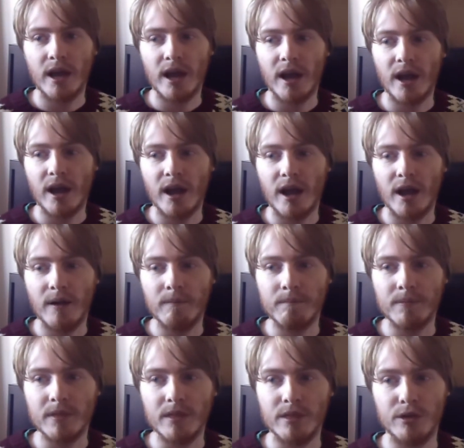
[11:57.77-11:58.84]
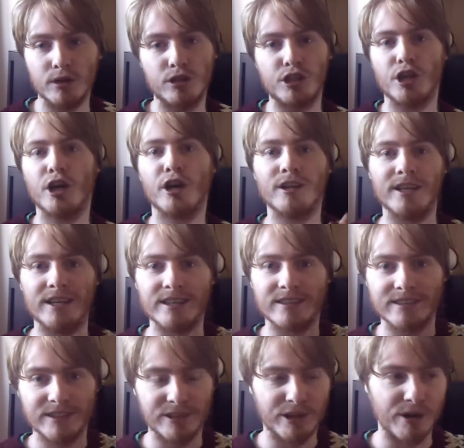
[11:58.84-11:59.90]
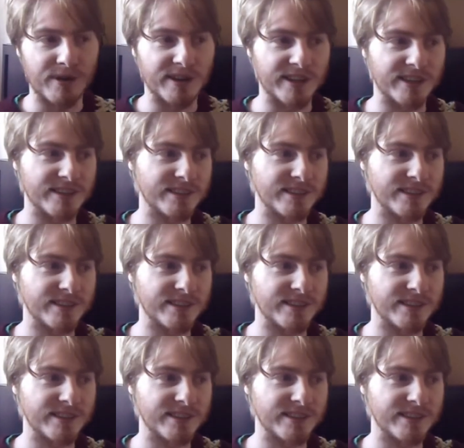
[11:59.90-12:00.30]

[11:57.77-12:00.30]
uh, the journey going